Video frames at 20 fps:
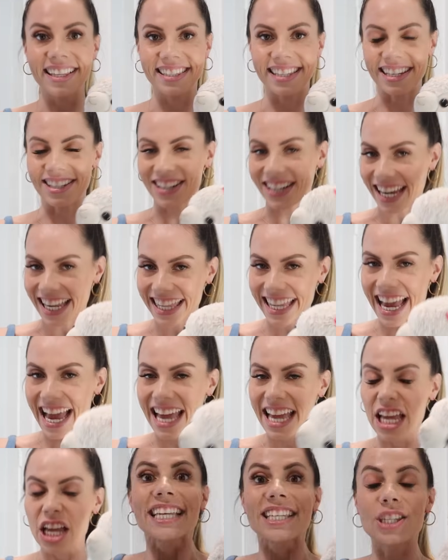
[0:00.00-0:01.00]
Did you get
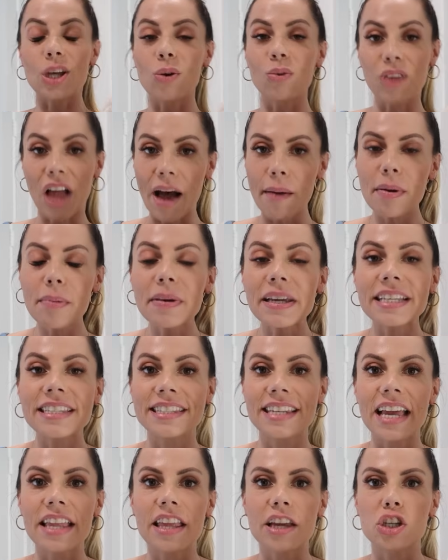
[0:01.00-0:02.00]
that? So Llamabean
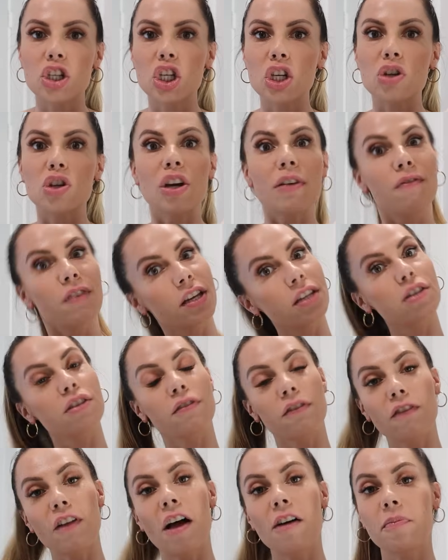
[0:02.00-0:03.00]
said that she
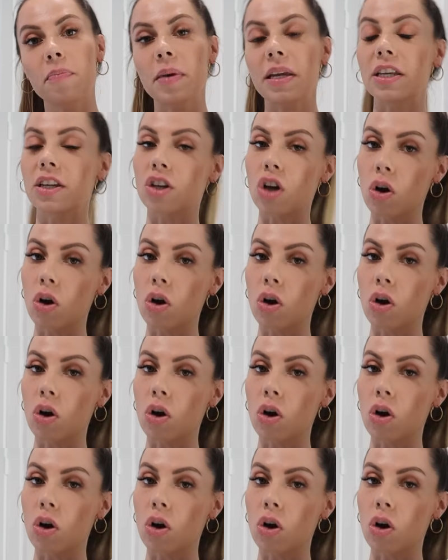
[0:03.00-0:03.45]
convinced Fluffbean to